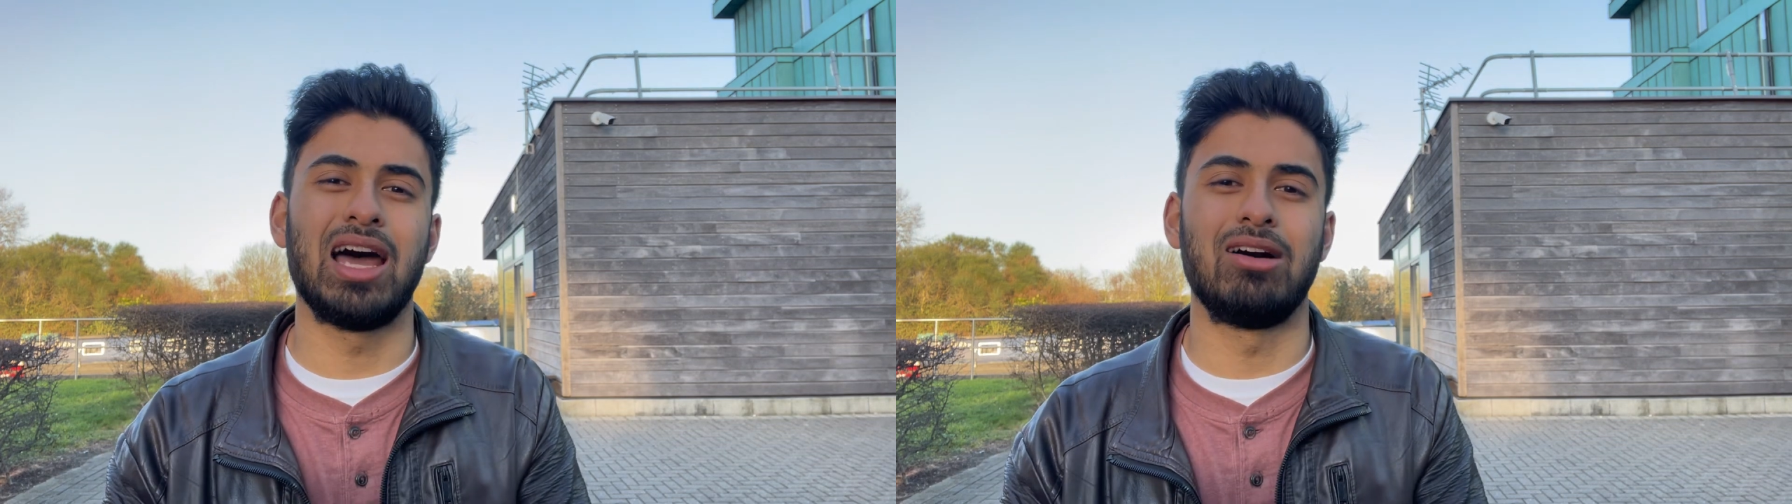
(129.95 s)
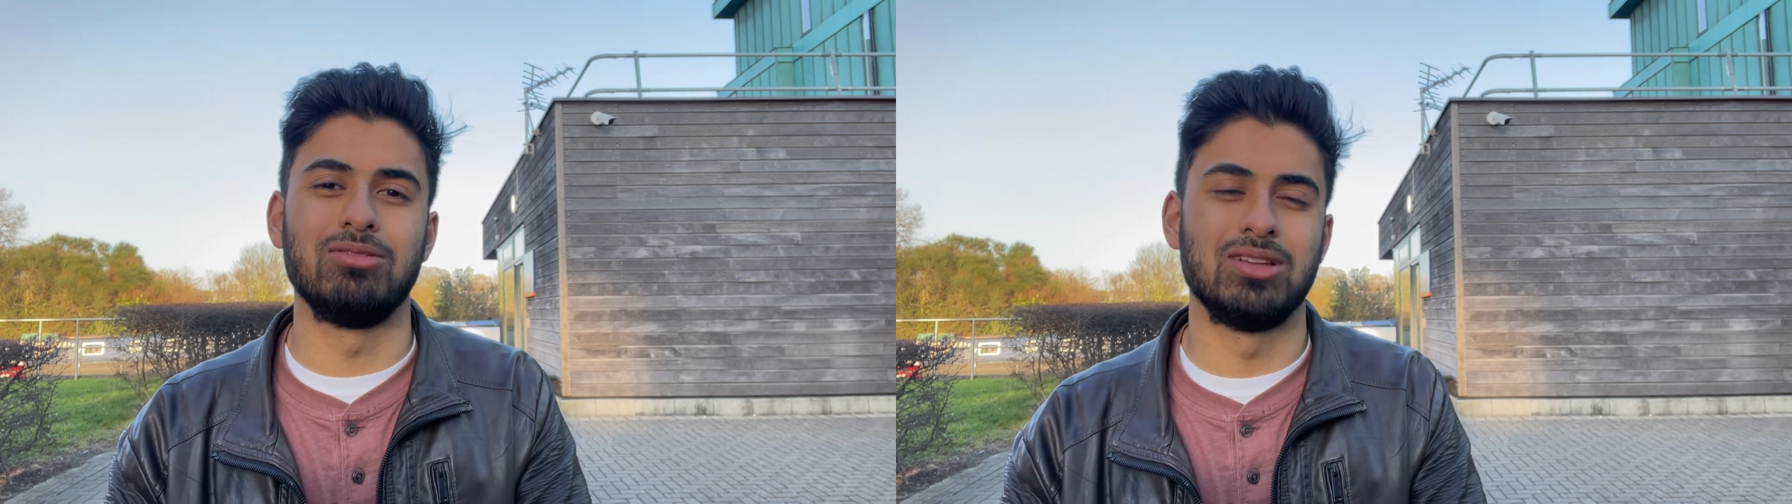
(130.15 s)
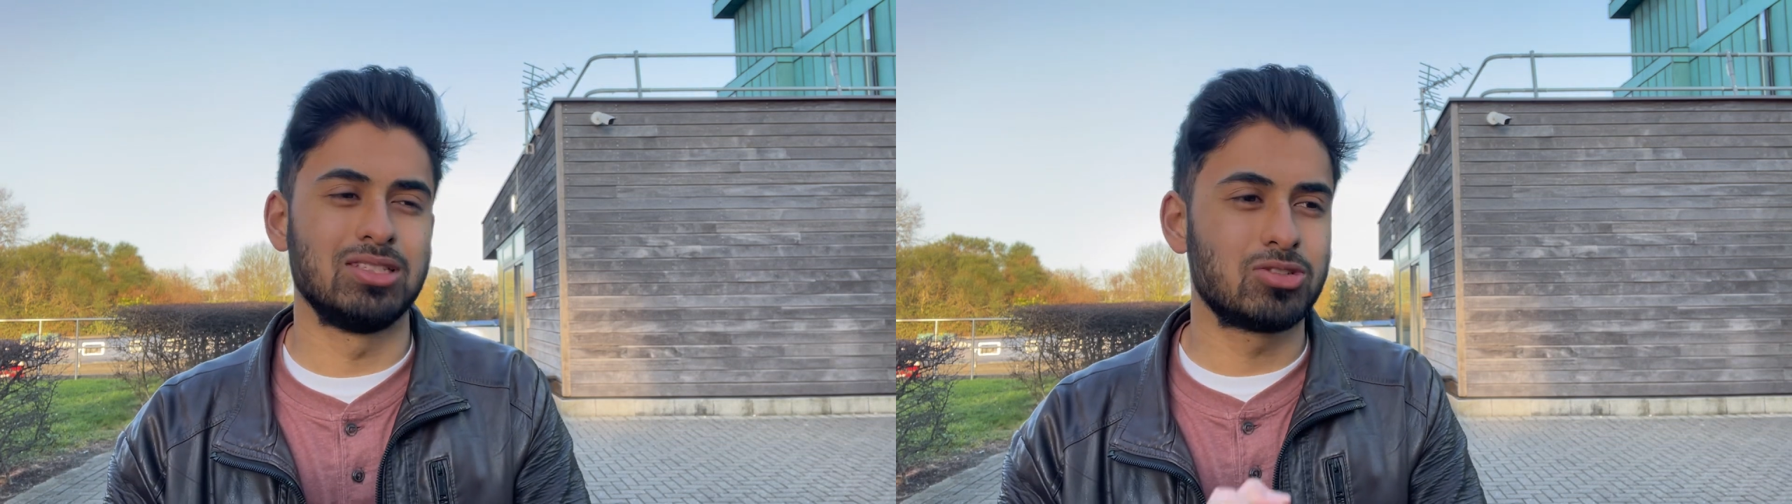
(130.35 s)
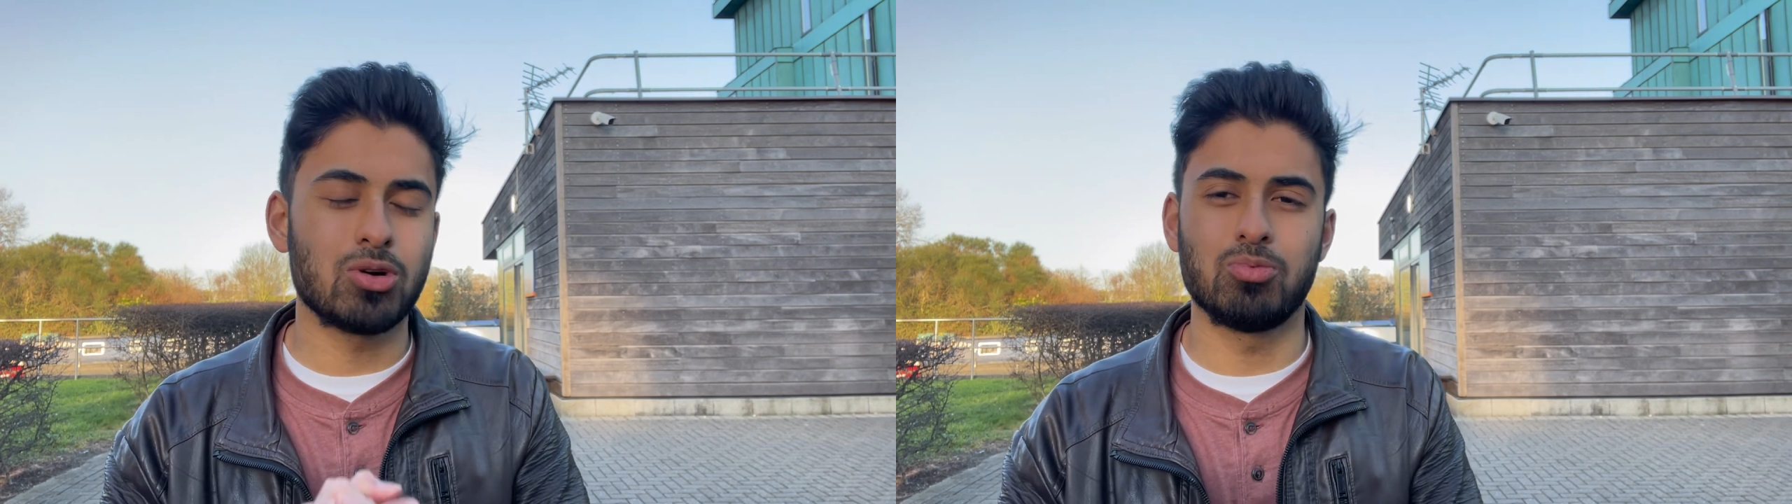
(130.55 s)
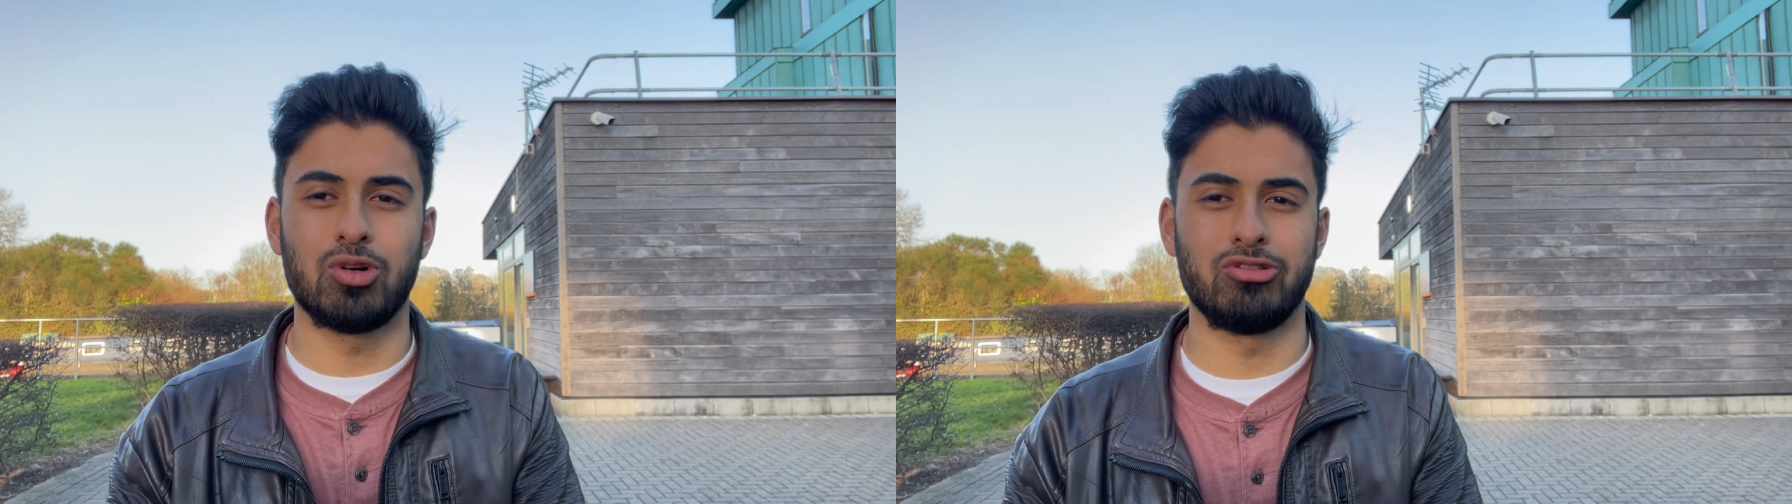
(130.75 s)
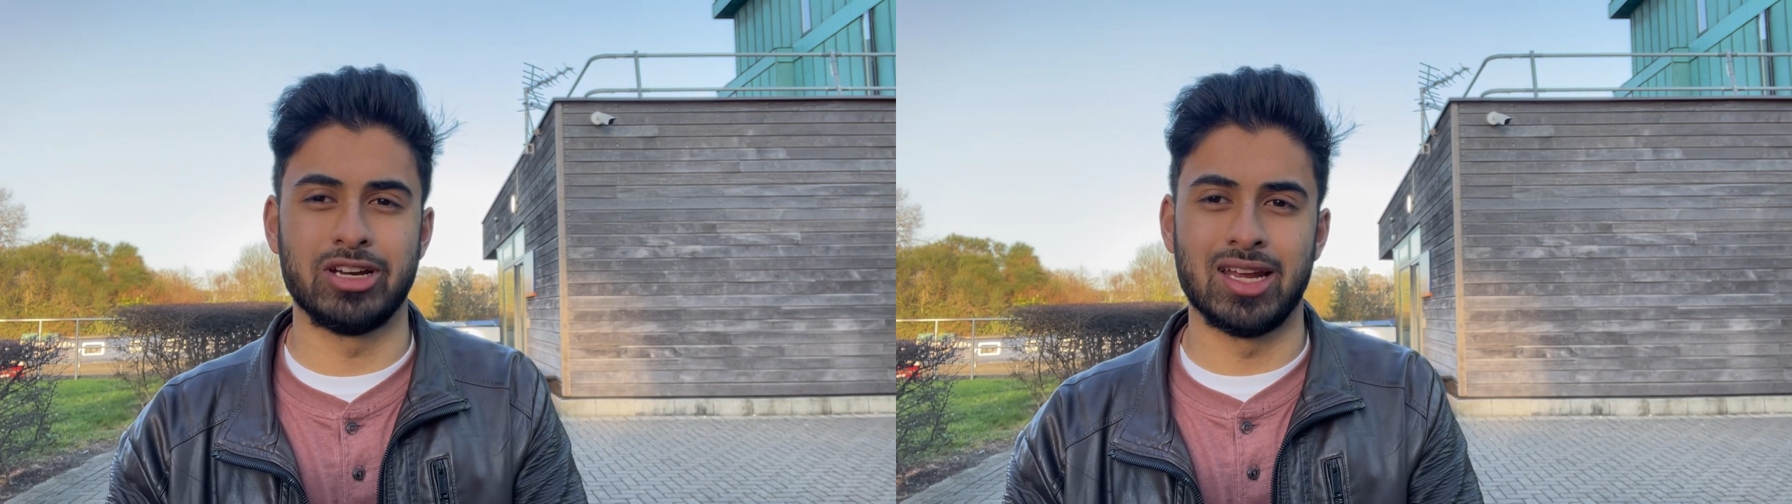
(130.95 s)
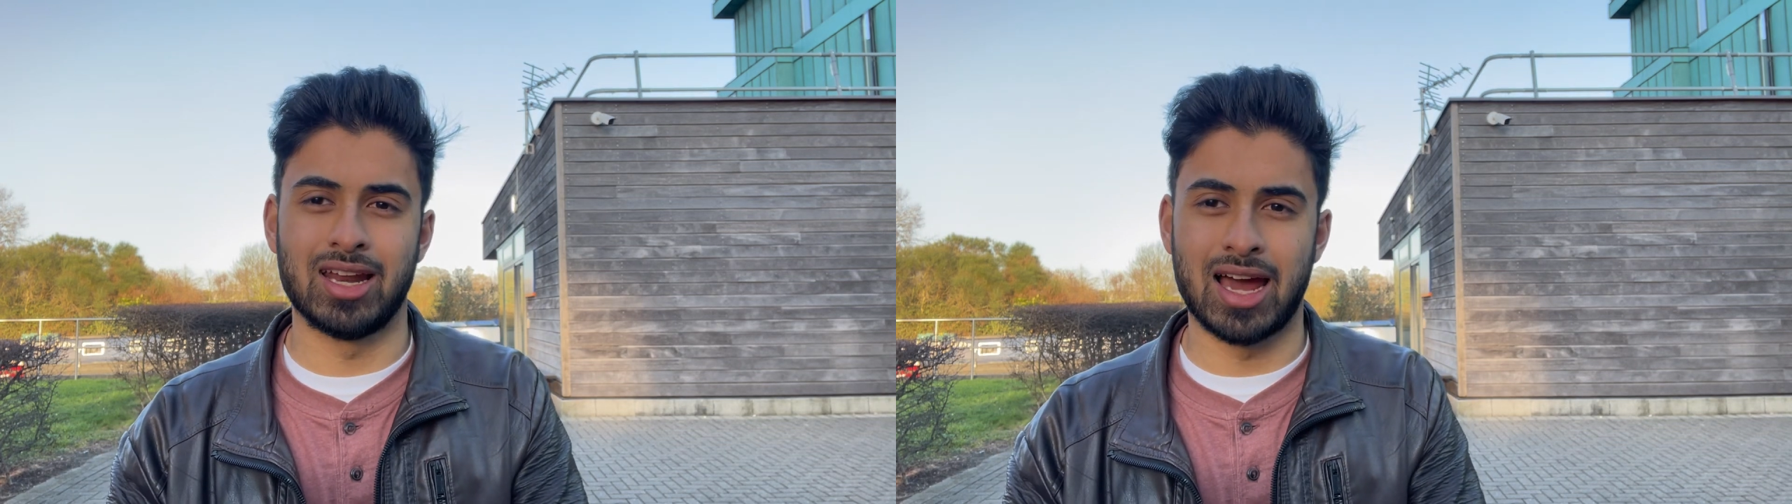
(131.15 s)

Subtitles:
down and stop worrying.